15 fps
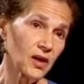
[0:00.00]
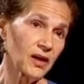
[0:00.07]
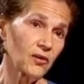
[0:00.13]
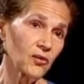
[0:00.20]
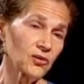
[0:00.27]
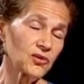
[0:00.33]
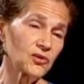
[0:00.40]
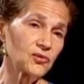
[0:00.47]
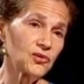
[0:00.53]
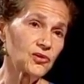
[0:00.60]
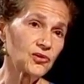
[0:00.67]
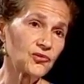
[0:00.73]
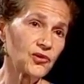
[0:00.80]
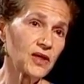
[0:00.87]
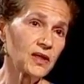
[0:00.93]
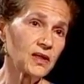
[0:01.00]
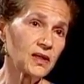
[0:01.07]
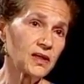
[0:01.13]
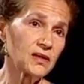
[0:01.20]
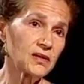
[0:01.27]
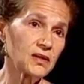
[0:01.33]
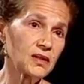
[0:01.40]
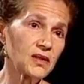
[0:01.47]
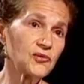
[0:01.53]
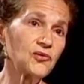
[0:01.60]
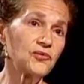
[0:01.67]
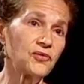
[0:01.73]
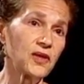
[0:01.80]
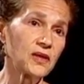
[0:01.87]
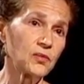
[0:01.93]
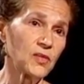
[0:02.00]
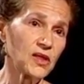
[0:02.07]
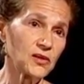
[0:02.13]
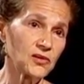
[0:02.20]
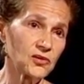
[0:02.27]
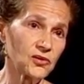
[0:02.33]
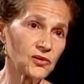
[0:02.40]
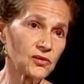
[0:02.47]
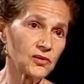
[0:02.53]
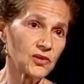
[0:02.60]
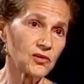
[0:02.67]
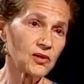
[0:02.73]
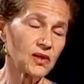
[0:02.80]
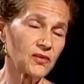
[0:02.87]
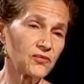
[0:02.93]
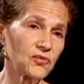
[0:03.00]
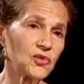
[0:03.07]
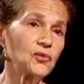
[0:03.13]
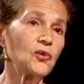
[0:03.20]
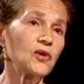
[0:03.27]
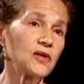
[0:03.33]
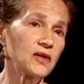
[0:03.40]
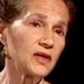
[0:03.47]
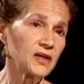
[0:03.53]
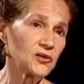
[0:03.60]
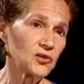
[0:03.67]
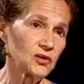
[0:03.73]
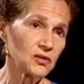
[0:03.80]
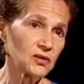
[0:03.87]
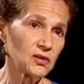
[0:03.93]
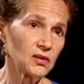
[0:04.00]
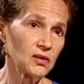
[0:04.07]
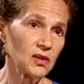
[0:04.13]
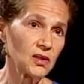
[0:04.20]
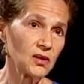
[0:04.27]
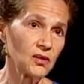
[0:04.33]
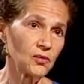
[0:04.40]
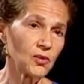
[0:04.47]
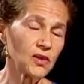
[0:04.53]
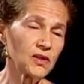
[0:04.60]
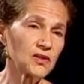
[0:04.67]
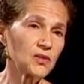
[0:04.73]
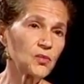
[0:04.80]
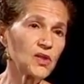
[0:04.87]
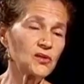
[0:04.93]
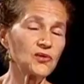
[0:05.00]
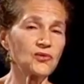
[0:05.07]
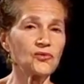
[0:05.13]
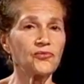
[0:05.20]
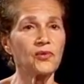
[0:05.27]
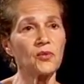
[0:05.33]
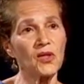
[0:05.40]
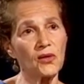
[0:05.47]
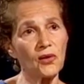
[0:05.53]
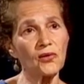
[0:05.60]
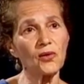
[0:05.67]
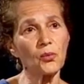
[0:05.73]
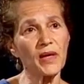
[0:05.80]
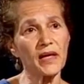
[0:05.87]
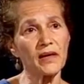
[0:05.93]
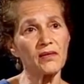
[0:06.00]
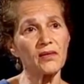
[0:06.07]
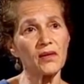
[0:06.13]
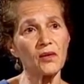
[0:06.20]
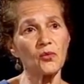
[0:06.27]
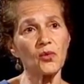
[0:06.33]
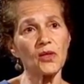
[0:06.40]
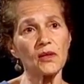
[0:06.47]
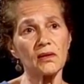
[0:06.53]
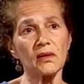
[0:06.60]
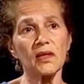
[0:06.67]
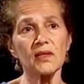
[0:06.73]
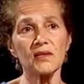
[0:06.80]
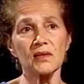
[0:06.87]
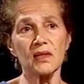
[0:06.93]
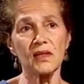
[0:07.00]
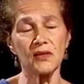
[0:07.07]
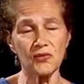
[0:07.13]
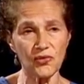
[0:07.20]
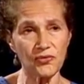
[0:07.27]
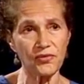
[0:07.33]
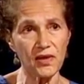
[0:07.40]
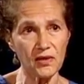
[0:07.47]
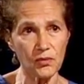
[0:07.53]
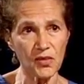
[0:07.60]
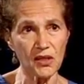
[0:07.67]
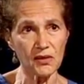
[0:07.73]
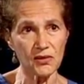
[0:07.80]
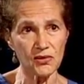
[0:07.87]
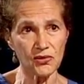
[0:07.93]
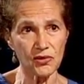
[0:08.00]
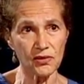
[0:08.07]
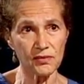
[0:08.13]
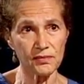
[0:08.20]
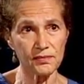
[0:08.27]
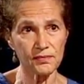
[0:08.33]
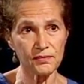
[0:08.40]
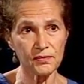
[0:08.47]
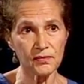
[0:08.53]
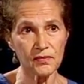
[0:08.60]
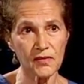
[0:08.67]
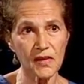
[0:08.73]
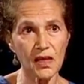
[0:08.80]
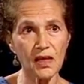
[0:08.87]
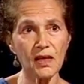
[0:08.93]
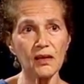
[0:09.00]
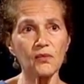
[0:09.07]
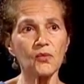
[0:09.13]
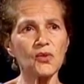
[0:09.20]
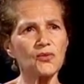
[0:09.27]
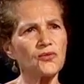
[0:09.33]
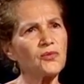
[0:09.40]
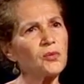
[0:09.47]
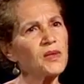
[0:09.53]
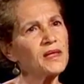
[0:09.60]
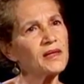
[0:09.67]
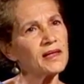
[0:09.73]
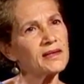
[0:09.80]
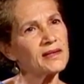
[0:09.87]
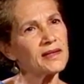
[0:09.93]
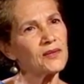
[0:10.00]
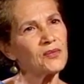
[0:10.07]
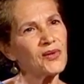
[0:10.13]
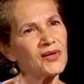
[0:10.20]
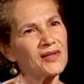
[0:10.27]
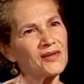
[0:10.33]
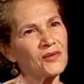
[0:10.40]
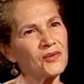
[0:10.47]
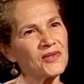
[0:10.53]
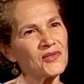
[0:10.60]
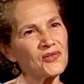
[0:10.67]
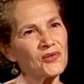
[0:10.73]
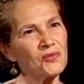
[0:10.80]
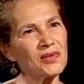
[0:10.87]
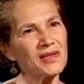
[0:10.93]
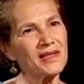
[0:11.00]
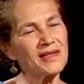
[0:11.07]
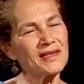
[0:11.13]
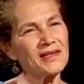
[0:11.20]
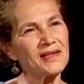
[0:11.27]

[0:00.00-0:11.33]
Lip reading: I also took training as an interfaith minister. So I have 2 ordinations, one as a minister from the yoga path and one as an interfaith minister. And would you repeat that second part of the question, please?